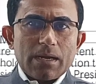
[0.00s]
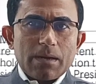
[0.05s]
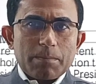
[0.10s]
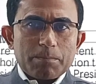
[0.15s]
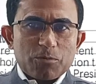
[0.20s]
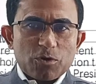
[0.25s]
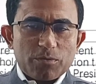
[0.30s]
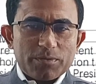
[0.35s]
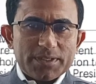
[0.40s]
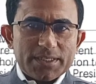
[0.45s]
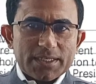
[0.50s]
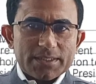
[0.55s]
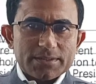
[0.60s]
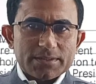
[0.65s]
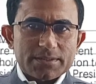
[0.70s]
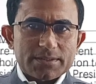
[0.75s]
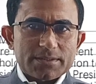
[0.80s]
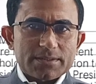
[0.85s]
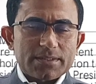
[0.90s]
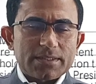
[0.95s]

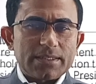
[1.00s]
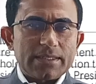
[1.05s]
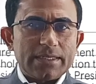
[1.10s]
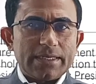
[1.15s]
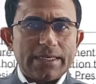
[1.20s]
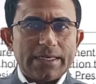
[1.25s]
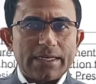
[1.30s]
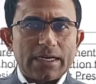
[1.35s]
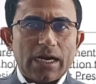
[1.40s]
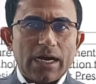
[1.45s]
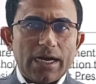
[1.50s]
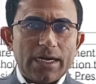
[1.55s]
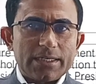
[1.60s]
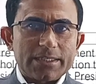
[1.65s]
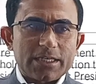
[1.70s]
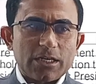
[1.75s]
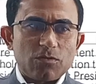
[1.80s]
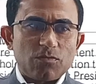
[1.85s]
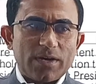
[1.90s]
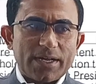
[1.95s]
Provisions in
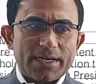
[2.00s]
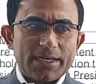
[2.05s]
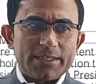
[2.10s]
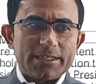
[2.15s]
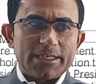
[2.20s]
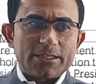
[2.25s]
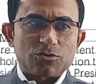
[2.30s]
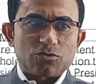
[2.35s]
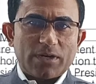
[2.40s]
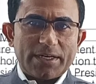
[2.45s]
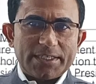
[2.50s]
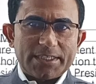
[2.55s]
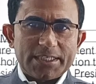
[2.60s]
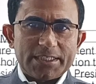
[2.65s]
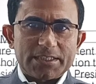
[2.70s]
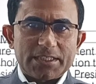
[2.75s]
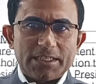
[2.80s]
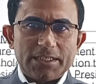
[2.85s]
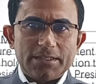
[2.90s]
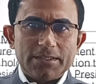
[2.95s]
Article
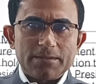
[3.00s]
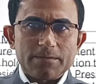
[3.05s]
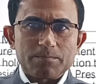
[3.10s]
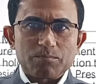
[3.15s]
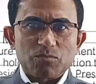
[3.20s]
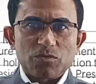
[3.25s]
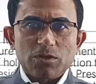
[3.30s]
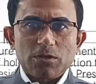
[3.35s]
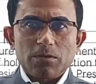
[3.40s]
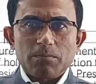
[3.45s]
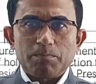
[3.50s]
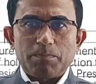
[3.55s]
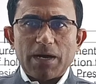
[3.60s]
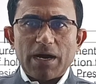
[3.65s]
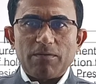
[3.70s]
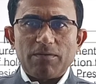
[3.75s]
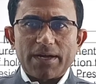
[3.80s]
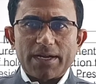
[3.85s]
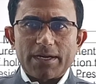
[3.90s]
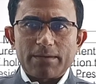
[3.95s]
123,
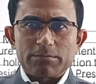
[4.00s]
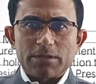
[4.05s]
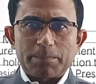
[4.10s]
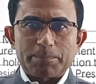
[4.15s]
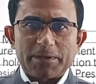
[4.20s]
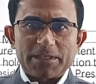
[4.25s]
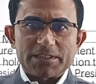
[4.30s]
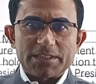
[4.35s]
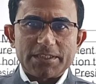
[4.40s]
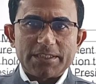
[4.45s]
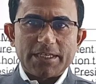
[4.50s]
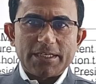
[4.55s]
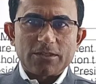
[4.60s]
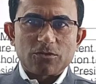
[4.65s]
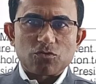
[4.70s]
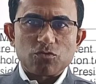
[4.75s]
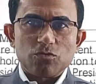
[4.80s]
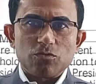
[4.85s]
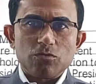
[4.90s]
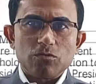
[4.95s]
power of the President
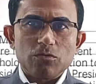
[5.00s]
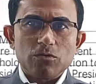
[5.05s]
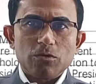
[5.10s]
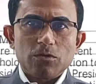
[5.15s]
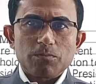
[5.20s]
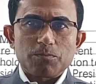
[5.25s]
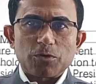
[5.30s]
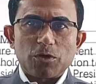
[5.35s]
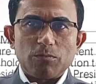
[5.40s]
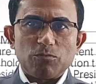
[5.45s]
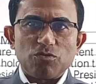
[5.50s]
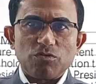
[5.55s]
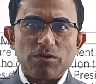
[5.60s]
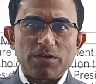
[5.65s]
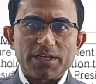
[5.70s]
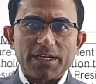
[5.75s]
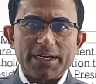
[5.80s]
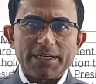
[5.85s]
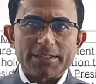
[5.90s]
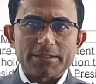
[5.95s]
to
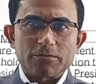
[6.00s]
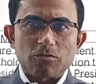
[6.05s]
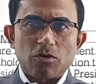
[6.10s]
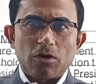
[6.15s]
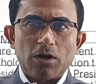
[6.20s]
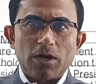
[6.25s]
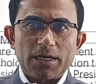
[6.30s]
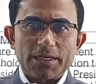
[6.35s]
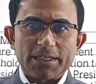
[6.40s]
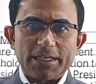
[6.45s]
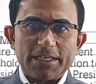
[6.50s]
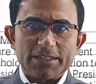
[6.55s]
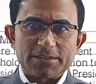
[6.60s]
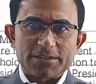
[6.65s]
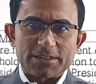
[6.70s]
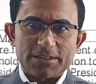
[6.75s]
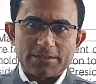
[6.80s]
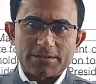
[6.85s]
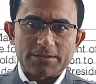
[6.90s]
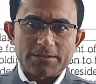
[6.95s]
promulgate
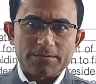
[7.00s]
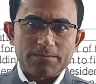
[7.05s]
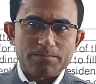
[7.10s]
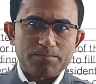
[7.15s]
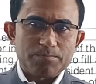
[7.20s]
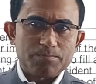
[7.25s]
ordinances.